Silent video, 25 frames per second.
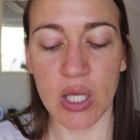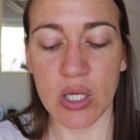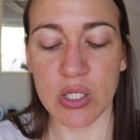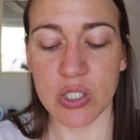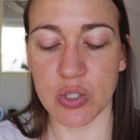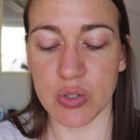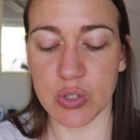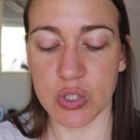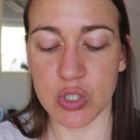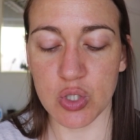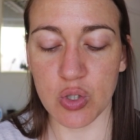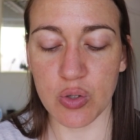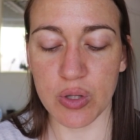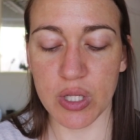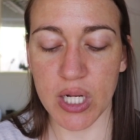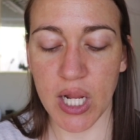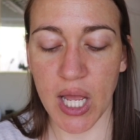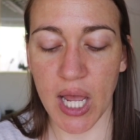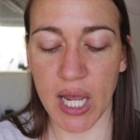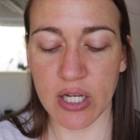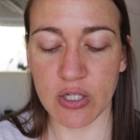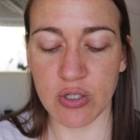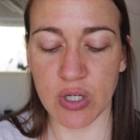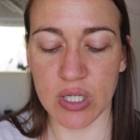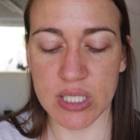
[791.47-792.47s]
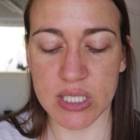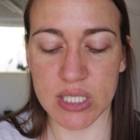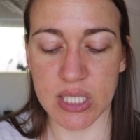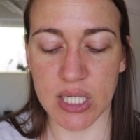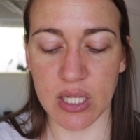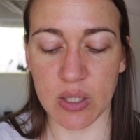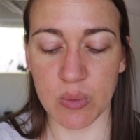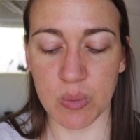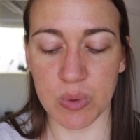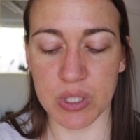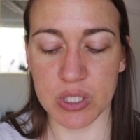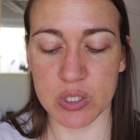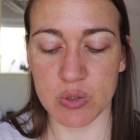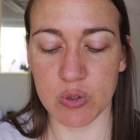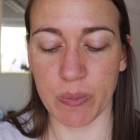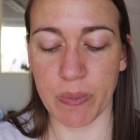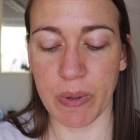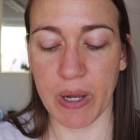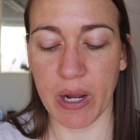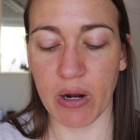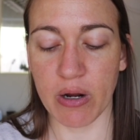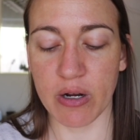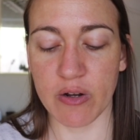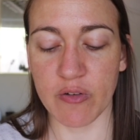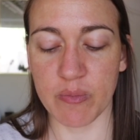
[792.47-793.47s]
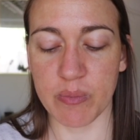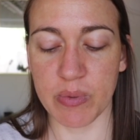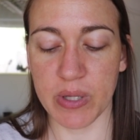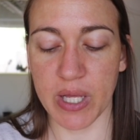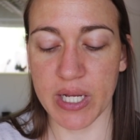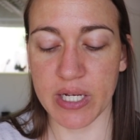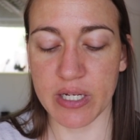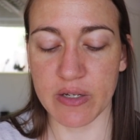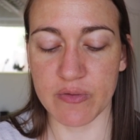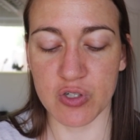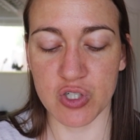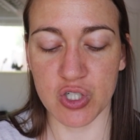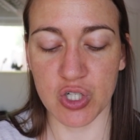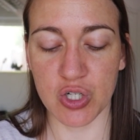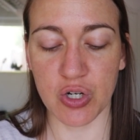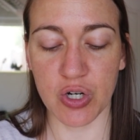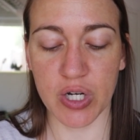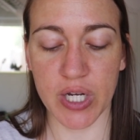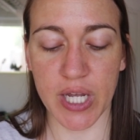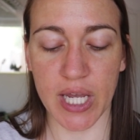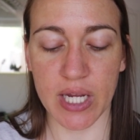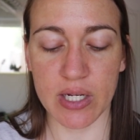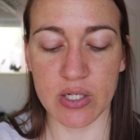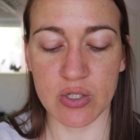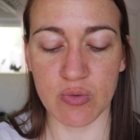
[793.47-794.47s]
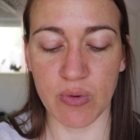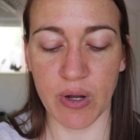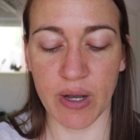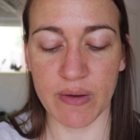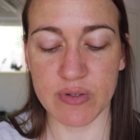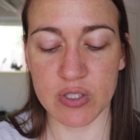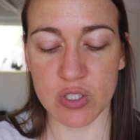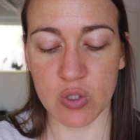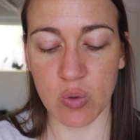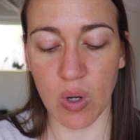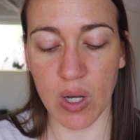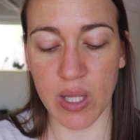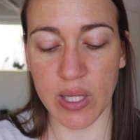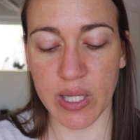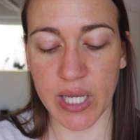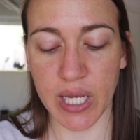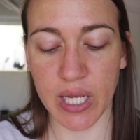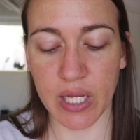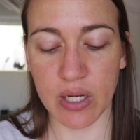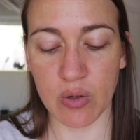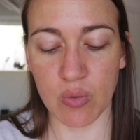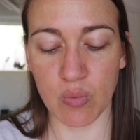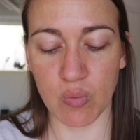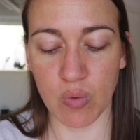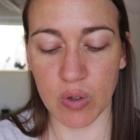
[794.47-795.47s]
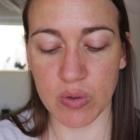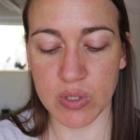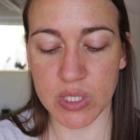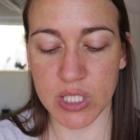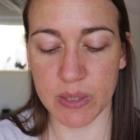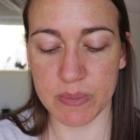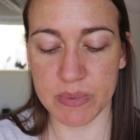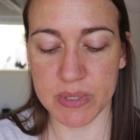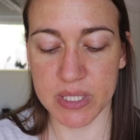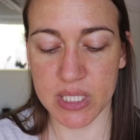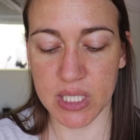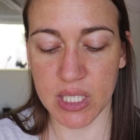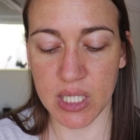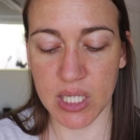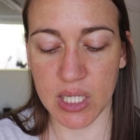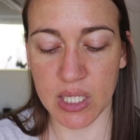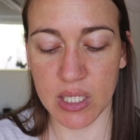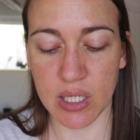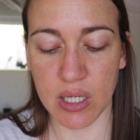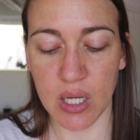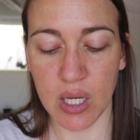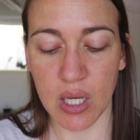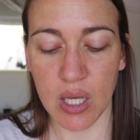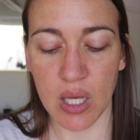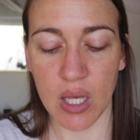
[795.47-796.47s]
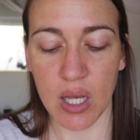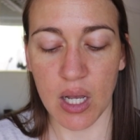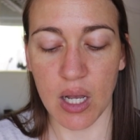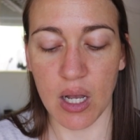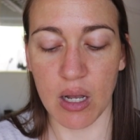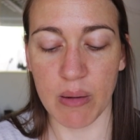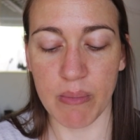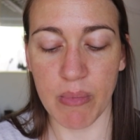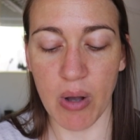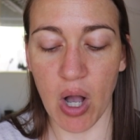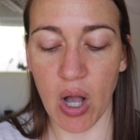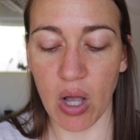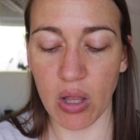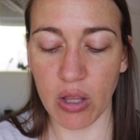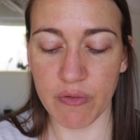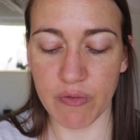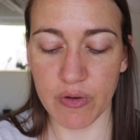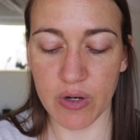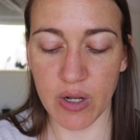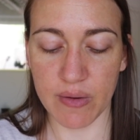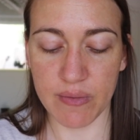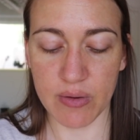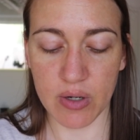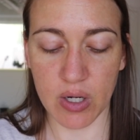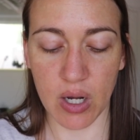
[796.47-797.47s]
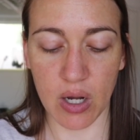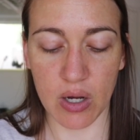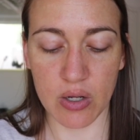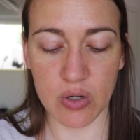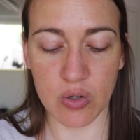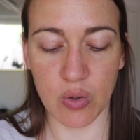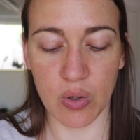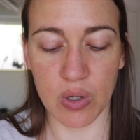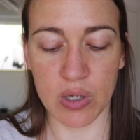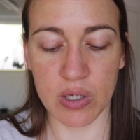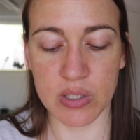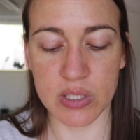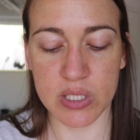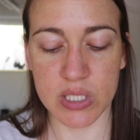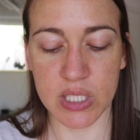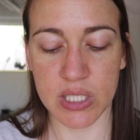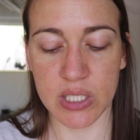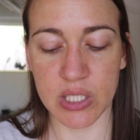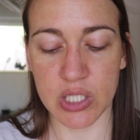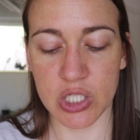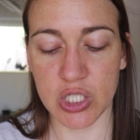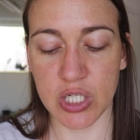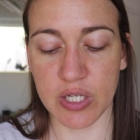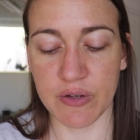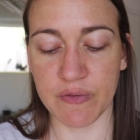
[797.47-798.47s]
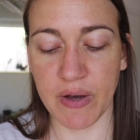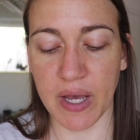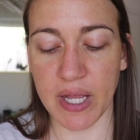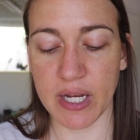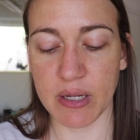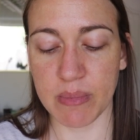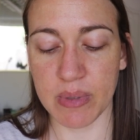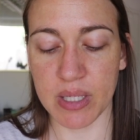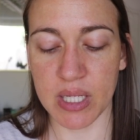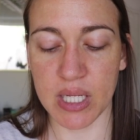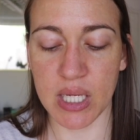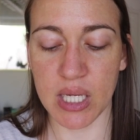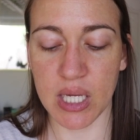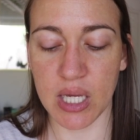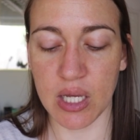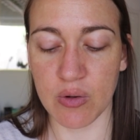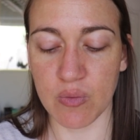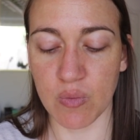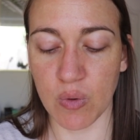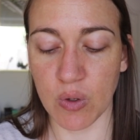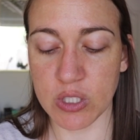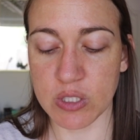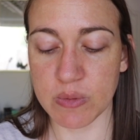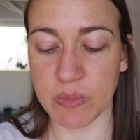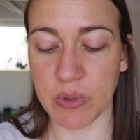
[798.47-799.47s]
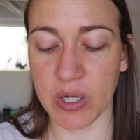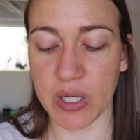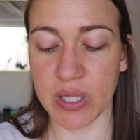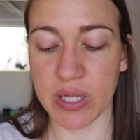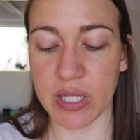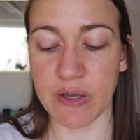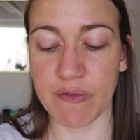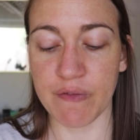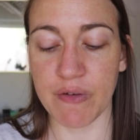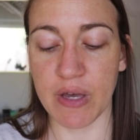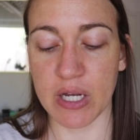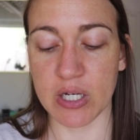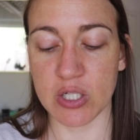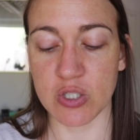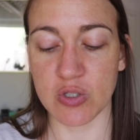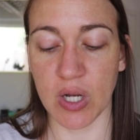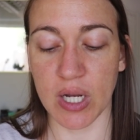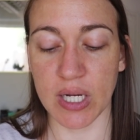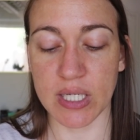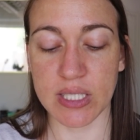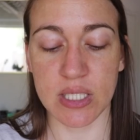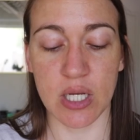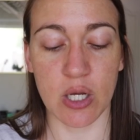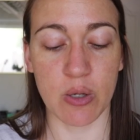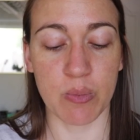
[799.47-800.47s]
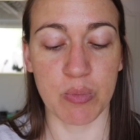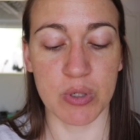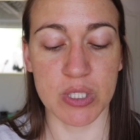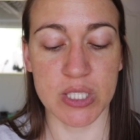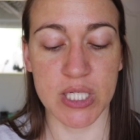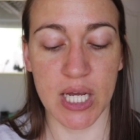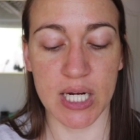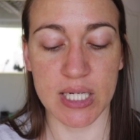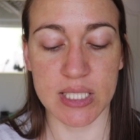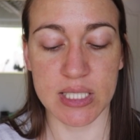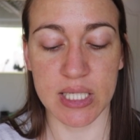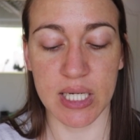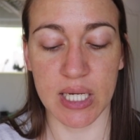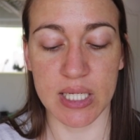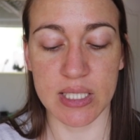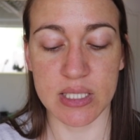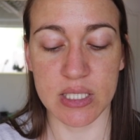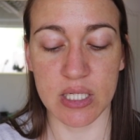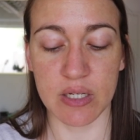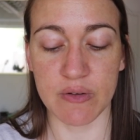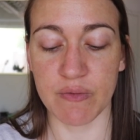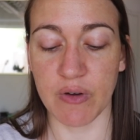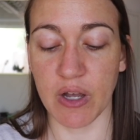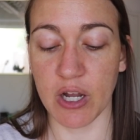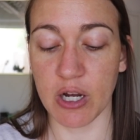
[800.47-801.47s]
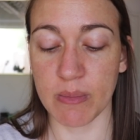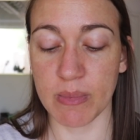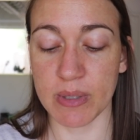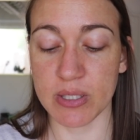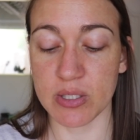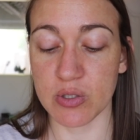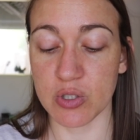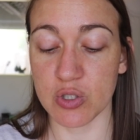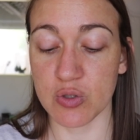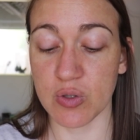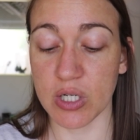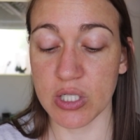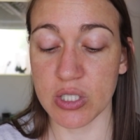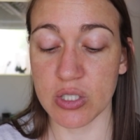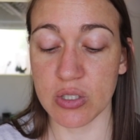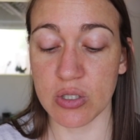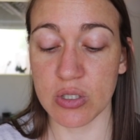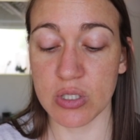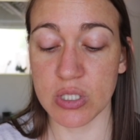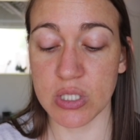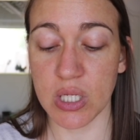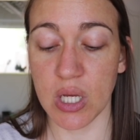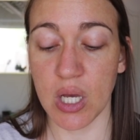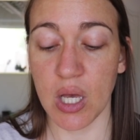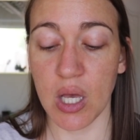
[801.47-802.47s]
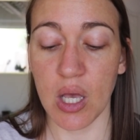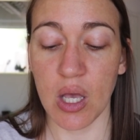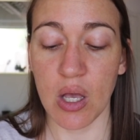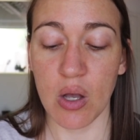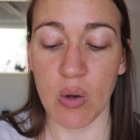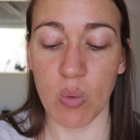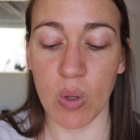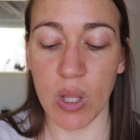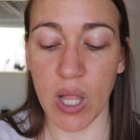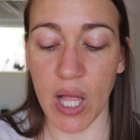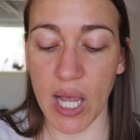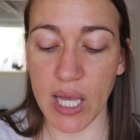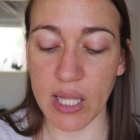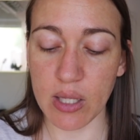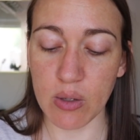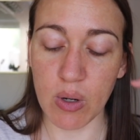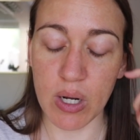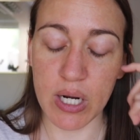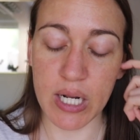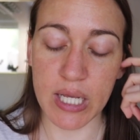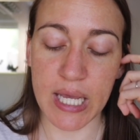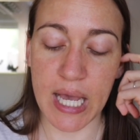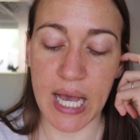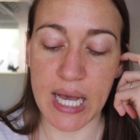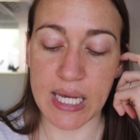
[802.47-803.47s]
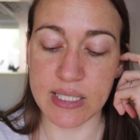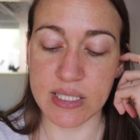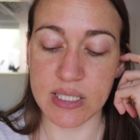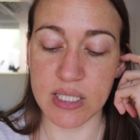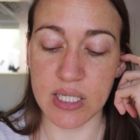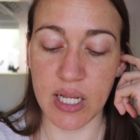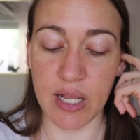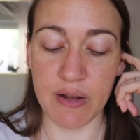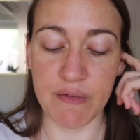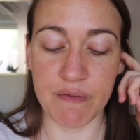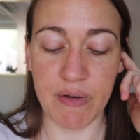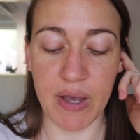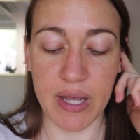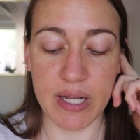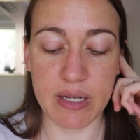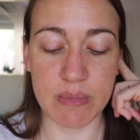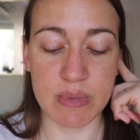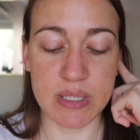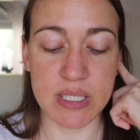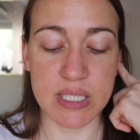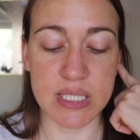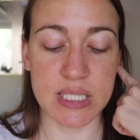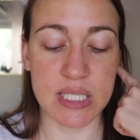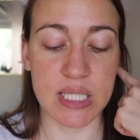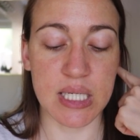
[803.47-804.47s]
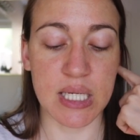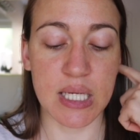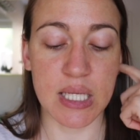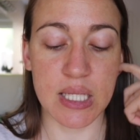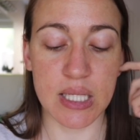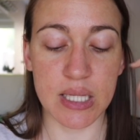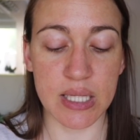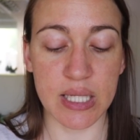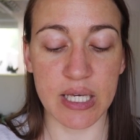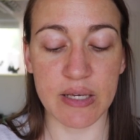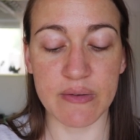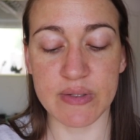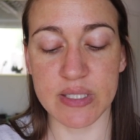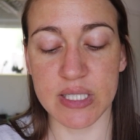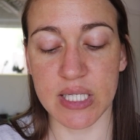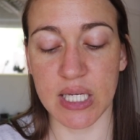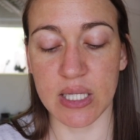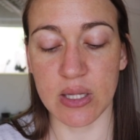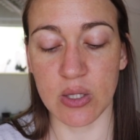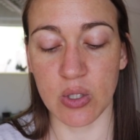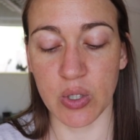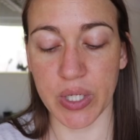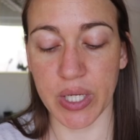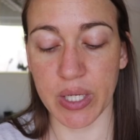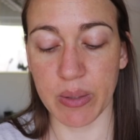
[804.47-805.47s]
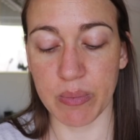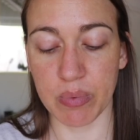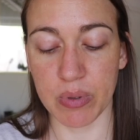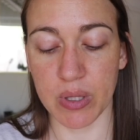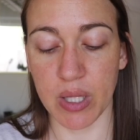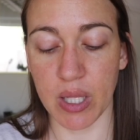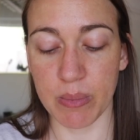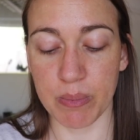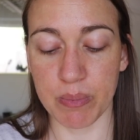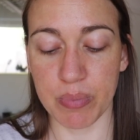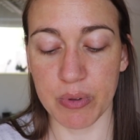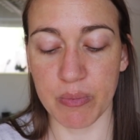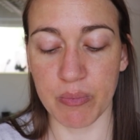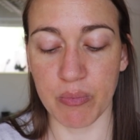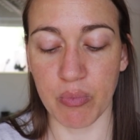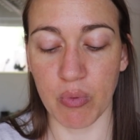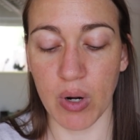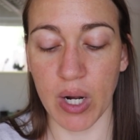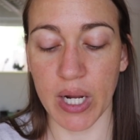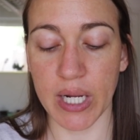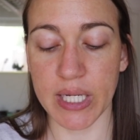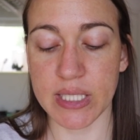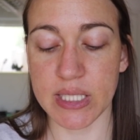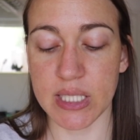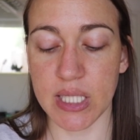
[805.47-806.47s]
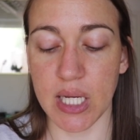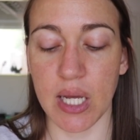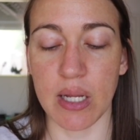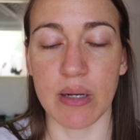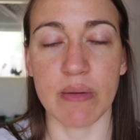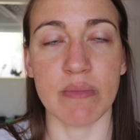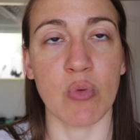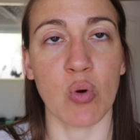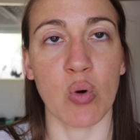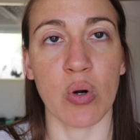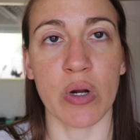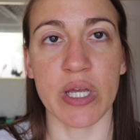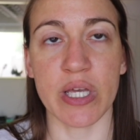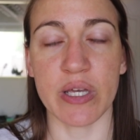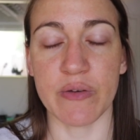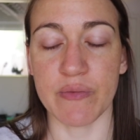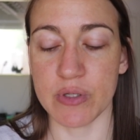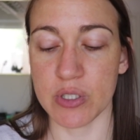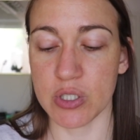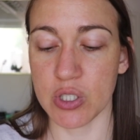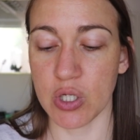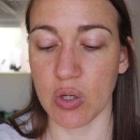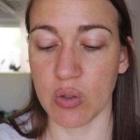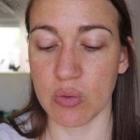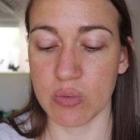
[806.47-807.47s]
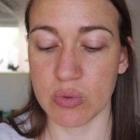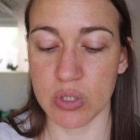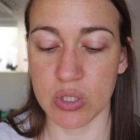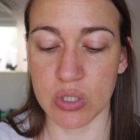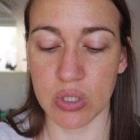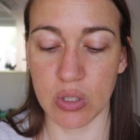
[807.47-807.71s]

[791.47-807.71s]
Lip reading: So soothe and hydrate skin with this reparative blend of sugarcane derived squalane, rosehip seed, olive and avocado oils, conditioning vitamin E, and rosemary leaf extracts help protect against environmental stressors, while hyaluronic acid and vitamin C leave skin looking plump, bright, and more even tone.